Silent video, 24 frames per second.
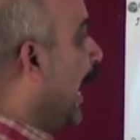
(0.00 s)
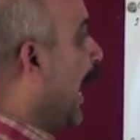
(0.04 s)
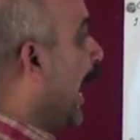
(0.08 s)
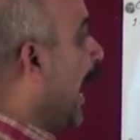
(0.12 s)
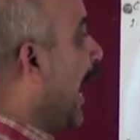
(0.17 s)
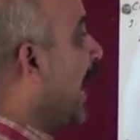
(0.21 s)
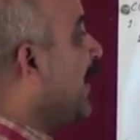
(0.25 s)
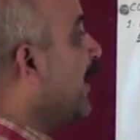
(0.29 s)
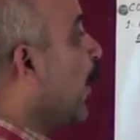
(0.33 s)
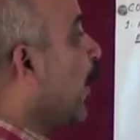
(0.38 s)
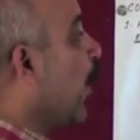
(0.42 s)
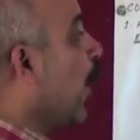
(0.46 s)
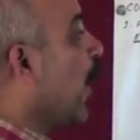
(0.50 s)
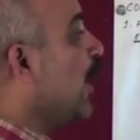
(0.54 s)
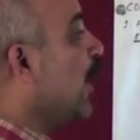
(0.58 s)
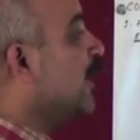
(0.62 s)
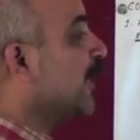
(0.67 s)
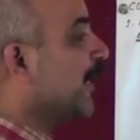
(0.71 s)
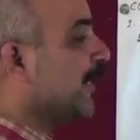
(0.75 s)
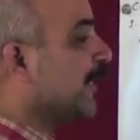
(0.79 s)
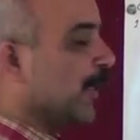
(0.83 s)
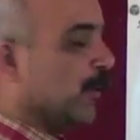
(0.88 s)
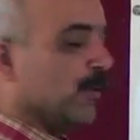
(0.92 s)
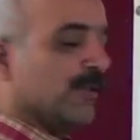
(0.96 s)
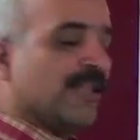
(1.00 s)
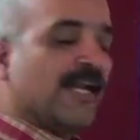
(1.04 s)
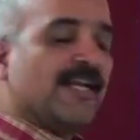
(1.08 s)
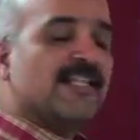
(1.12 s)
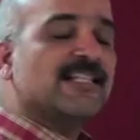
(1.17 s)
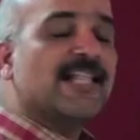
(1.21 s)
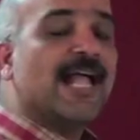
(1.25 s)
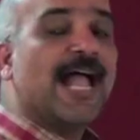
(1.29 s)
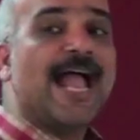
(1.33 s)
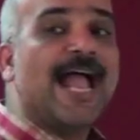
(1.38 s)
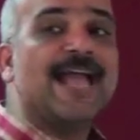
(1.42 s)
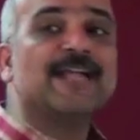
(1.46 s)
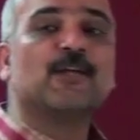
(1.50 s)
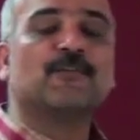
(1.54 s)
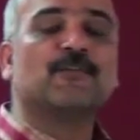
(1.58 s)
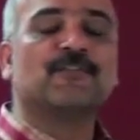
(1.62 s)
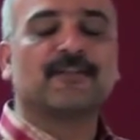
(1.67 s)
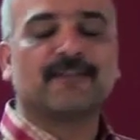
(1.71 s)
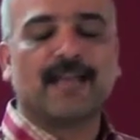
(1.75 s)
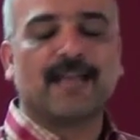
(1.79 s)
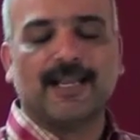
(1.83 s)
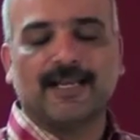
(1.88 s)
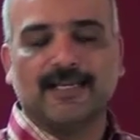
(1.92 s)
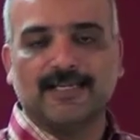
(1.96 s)
and altitude, that is the height of the
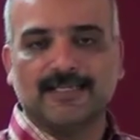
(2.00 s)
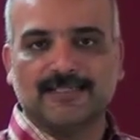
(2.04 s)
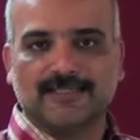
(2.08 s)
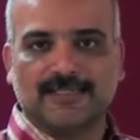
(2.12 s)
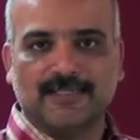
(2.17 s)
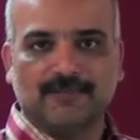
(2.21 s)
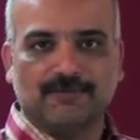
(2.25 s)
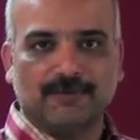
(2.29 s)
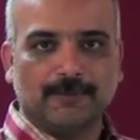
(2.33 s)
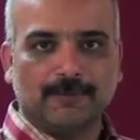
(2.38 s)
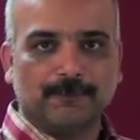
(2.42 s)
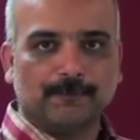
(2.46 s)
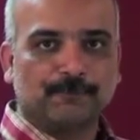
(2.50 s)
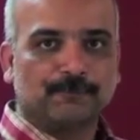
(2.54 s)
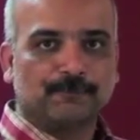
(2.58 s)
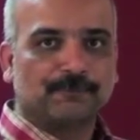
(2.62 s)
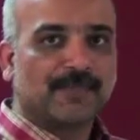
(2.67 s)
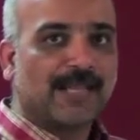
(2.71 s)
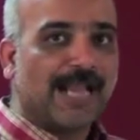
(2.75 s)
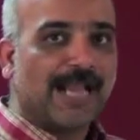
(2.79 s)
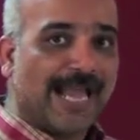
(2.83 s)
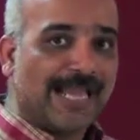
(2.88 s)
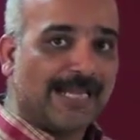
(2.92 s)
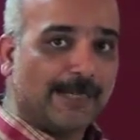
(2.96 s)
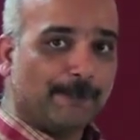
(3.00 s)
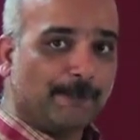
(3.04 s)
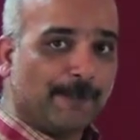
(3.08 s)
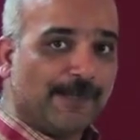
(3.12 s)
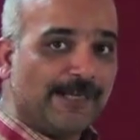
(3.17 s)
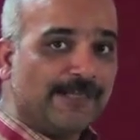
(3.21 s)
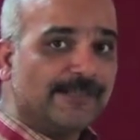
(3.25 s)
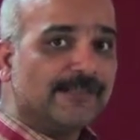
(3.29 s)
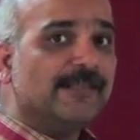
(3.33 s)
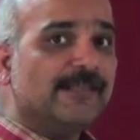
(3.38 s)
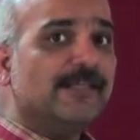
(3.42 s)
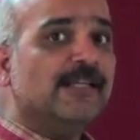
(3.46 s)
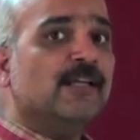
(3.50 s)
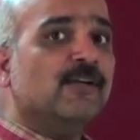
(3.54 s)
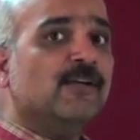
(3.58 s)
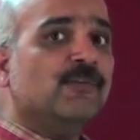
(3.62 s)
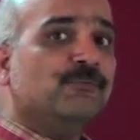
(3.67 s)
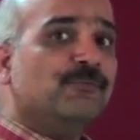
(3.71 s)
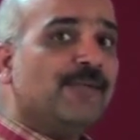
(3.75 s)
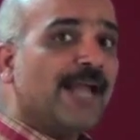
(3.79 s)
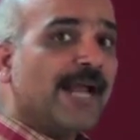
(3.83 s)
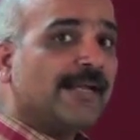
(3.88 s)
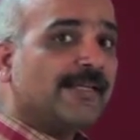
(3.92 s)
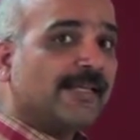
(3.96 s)
triangle is given. I repeat,
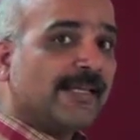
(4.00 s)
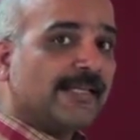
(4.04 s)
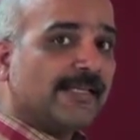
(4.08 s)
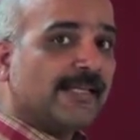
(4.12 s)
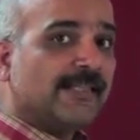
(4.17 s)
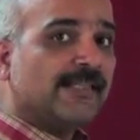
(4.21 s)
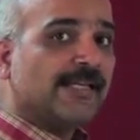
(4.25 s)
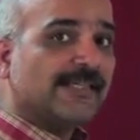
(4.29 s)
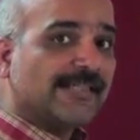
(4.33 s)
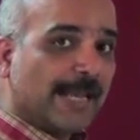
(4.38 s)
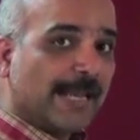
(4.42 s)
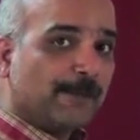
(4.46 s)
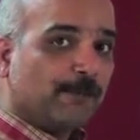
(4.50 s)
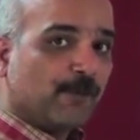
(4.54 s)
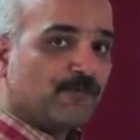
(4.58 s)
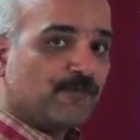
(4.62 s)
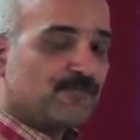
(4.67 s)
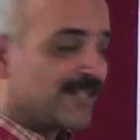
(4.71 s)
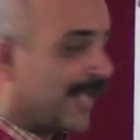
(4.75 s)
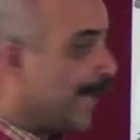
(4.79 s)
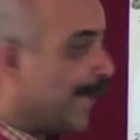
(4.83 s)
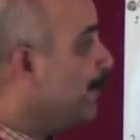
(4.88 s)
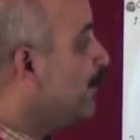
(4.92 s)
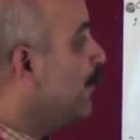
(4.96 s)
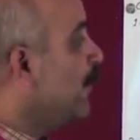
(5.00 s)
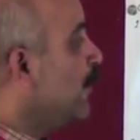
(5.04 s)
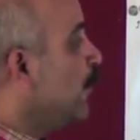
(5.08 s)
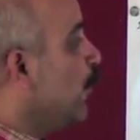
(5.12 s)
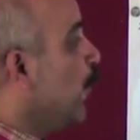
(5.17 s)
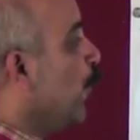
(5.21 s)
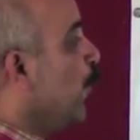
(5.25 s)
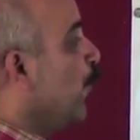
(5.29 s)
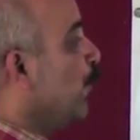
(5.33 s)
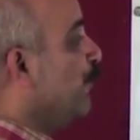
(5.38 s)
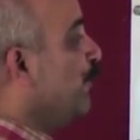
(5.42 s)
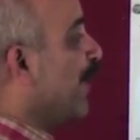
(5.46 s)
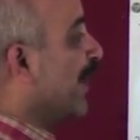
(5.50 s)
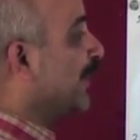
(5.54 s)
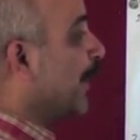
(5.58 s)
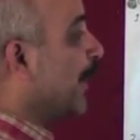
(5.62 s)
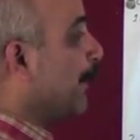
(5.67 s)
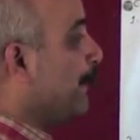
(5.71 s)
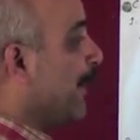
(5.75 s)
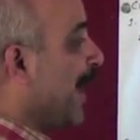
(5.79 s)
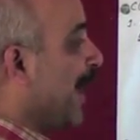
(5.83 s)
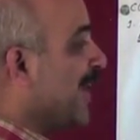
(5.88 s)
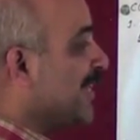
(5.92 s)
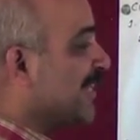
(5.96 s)
we are taking the type of sum where the
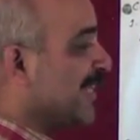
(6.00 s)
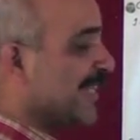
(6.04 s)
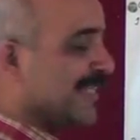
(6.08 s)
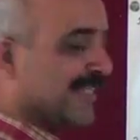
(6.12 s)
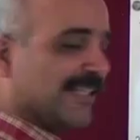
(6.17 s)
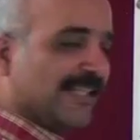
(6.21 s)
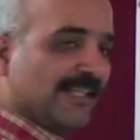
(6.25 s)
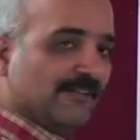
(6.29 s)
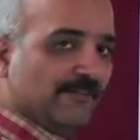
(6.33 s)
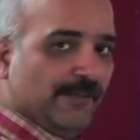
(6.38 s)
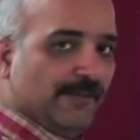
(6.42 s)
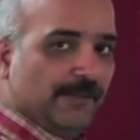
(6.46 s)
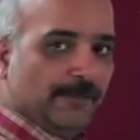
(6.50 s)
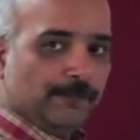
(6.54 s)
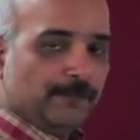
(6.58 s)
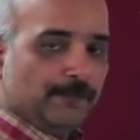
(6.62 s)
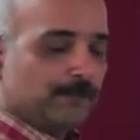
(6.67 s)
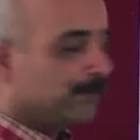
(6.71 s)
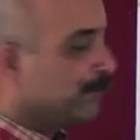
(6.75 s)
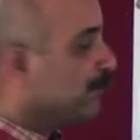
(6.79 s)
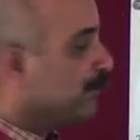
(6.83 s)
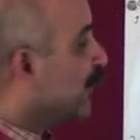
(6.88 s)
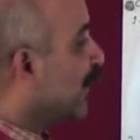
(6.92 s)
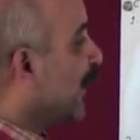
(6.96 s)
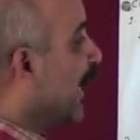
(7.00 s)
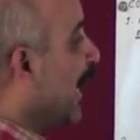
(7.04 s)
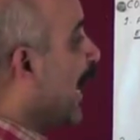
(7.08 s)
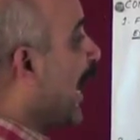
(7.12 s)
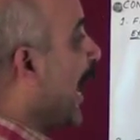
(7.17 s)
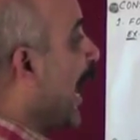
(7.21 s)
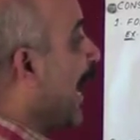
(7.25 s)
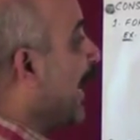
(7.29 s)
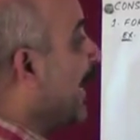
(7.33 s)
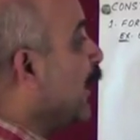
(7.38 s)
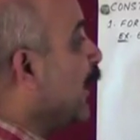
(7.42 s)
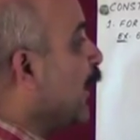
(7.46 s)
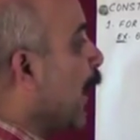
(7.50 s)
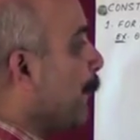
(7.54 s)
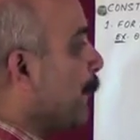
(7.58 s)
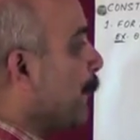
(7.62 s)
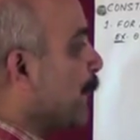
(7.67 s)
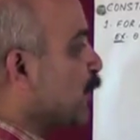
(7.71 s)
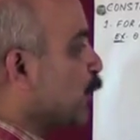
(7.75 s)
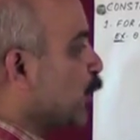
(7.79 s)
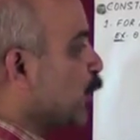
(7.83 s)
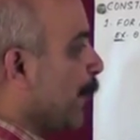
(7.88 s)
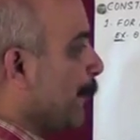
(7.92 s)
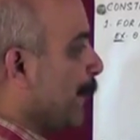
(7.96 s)
base is given, angle
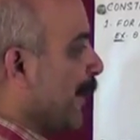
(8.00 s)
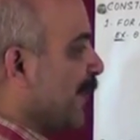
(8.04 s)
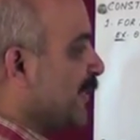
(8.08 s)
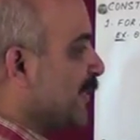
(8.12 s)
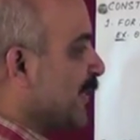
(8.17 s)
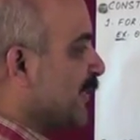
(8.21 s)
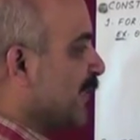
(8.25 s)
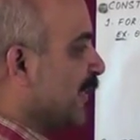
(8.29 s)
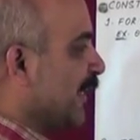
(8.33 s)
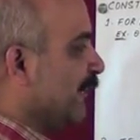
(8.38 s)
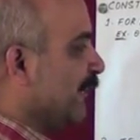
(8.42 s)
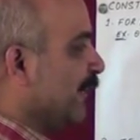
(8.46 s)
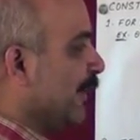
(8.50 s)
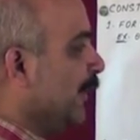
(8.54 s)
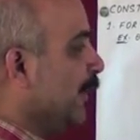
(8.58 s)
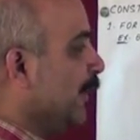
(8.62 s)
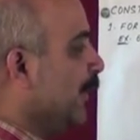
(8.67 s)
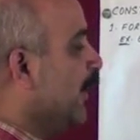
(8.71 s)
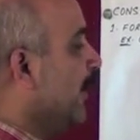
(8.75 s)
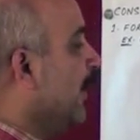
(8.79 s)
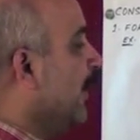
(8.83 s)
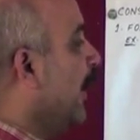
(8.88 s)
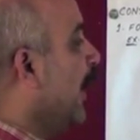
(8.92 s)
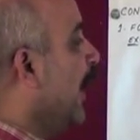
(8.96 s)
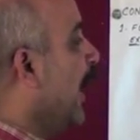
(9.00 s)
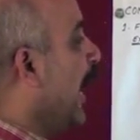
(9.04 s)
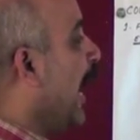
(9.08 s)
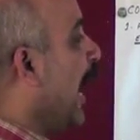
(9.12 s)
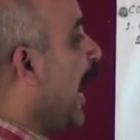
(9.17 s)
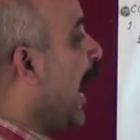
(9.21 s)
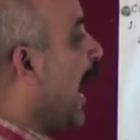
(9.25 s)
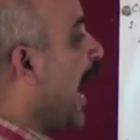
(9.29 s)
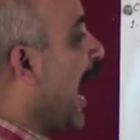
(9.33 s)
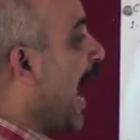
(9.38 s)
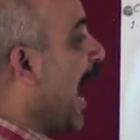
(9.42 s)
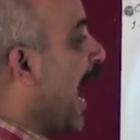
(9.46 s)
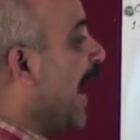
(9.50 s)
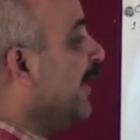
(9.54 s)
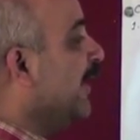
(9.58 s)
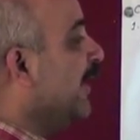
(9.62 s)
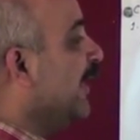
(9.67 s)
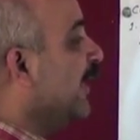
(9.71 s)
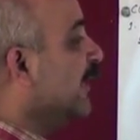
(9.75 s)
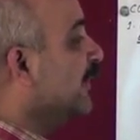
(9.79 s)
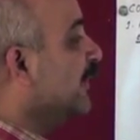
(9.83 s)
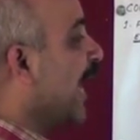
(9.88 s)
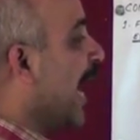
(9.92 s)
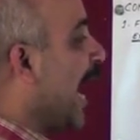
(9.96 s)
opposite to the base is given, and
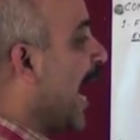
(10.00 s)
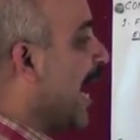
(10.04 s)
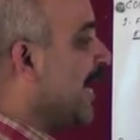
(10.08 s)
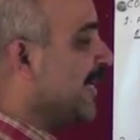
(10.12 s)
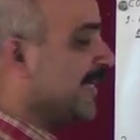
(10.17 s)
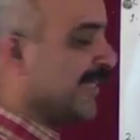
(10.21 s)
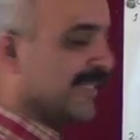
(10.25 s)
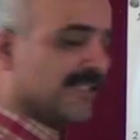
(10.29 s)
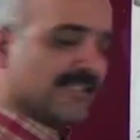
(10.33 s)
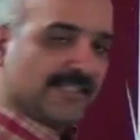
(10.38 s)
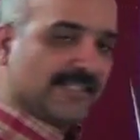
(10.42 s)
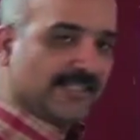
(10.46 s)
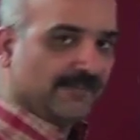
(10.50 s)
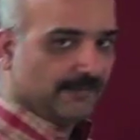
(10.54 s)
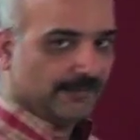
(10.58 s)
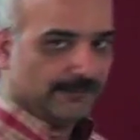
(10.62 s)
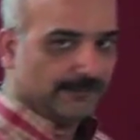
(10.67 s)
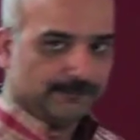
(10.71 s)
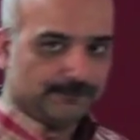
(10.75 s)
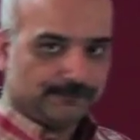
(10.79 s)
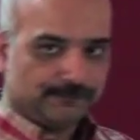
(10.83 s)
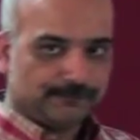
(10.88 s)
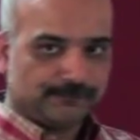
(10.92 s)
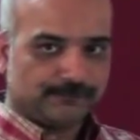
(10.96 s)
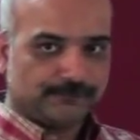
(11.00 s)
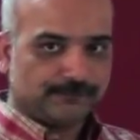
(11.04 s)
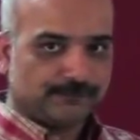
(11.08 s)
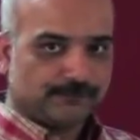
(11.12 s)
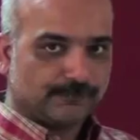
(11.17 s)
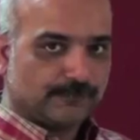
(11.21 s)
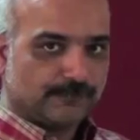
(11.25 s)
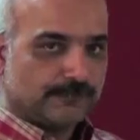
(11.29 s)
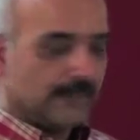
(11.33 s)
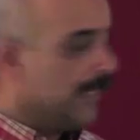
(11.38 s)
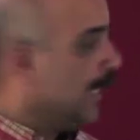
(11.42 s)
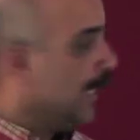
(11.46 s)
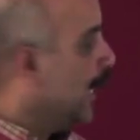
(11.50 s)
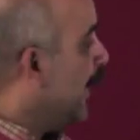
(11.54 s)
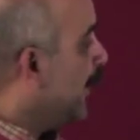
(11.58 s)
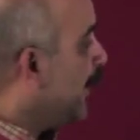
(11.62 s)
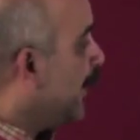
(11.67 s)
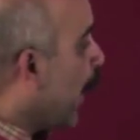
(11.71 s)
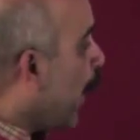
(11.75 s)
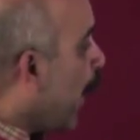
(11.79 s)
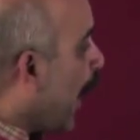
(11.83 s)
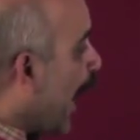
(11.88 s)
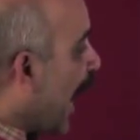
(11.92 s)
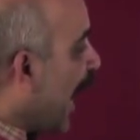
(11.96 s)
the height is given.
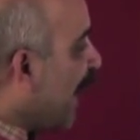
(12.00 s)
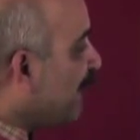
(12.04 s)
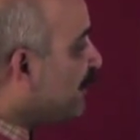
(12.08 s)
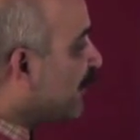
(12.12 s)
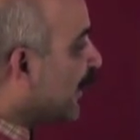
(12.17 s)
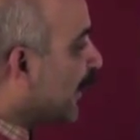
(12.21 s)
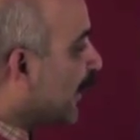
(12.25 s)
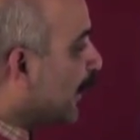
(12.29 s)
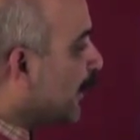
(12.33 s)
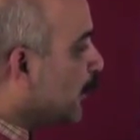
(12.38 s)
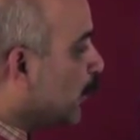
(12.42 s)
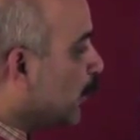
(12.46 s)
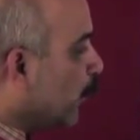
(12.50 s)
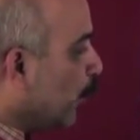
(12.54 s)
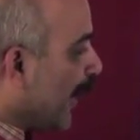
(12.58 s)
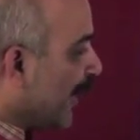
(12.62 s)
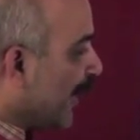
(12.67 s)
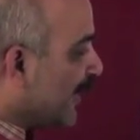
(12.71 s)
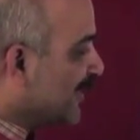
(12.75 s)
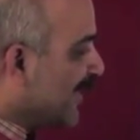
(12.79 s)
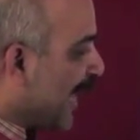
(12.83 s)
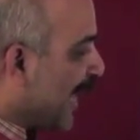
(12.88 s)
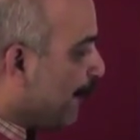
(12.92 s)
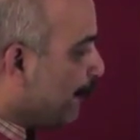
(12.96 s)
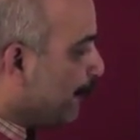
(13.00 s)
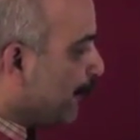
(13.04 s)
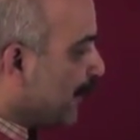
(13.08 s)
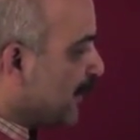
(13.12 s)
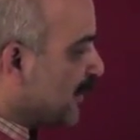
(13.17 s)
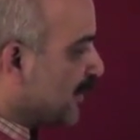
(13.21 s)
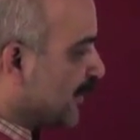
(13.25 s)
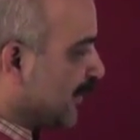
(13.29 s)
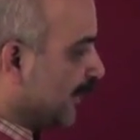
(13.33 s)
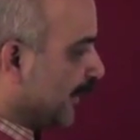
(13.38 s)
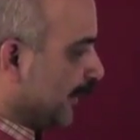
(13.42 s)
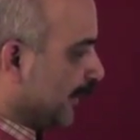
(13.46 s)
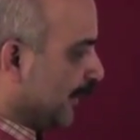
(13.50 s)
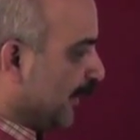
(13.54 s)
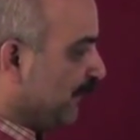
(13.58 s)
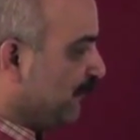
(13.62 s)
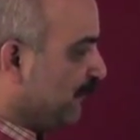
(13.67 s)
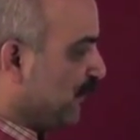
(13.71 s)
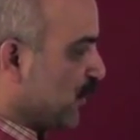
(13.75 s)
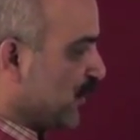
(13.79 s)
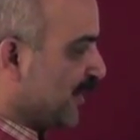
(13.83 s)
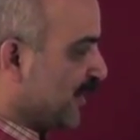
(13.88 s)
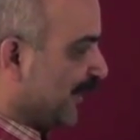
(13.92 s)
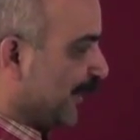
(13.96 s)
Now I have taken two examples here.
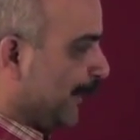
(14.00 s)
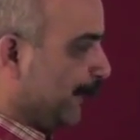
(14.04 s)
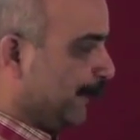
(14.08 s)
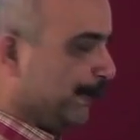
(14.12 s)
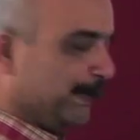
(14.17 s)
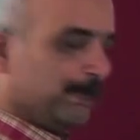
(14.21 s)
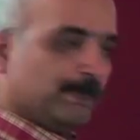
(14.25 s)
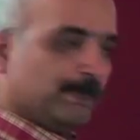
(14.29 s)
If you see,